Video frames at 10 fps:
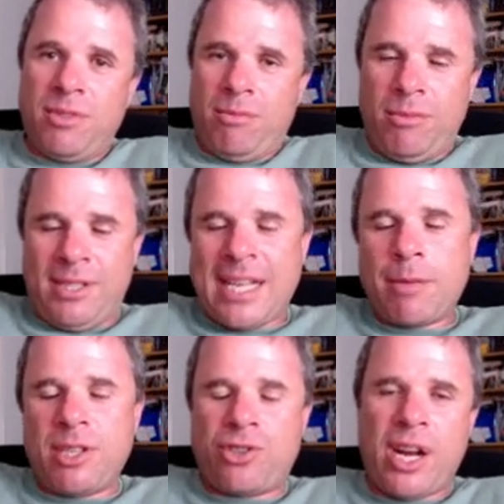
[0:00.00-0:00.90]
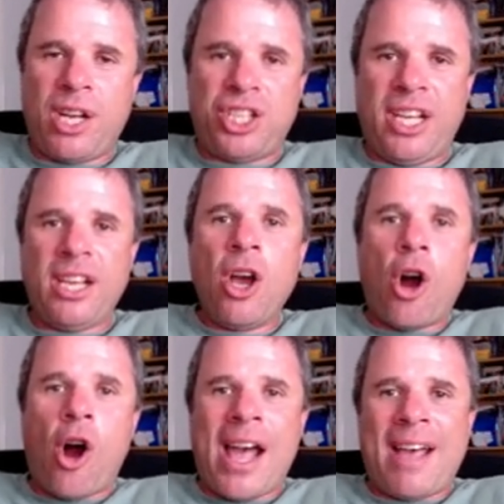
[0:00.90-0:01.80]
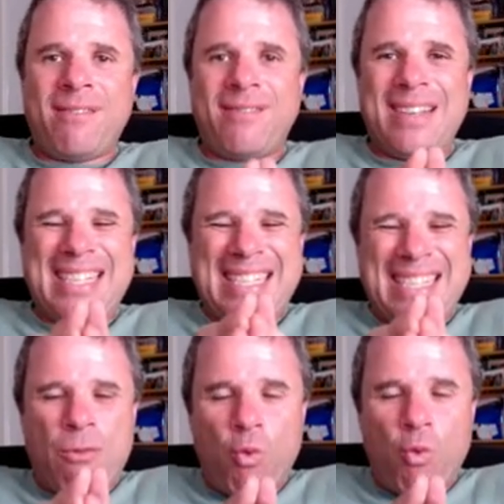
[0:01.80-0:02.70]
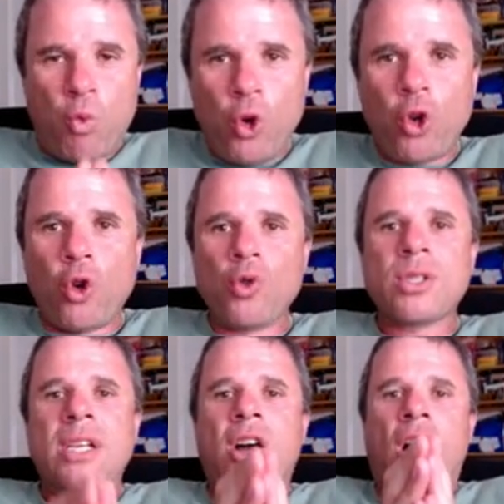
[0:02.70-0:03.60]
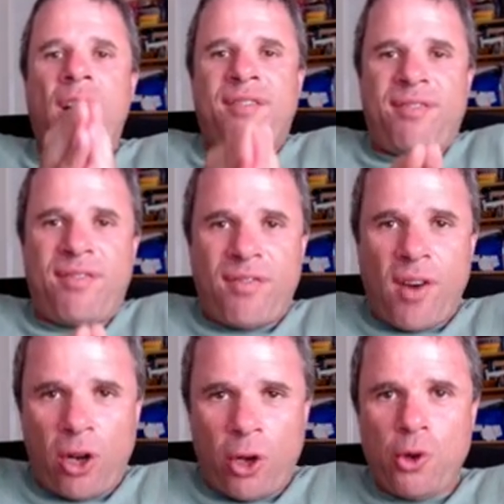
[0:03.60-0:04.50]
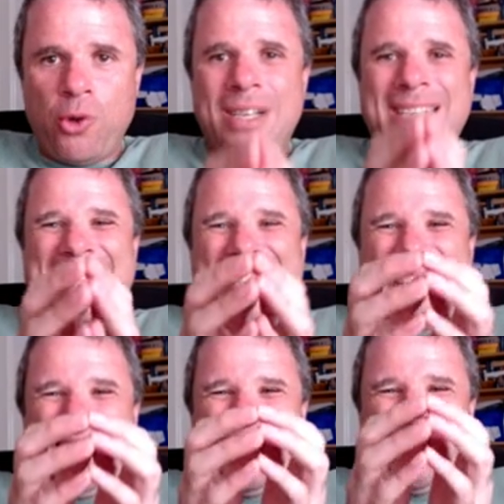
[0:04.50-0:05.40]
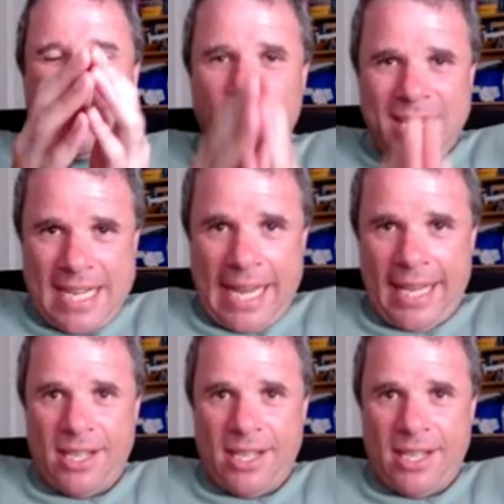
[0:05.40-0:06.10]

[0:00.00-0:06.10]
sentiment strategy, I have rules I follow to the T.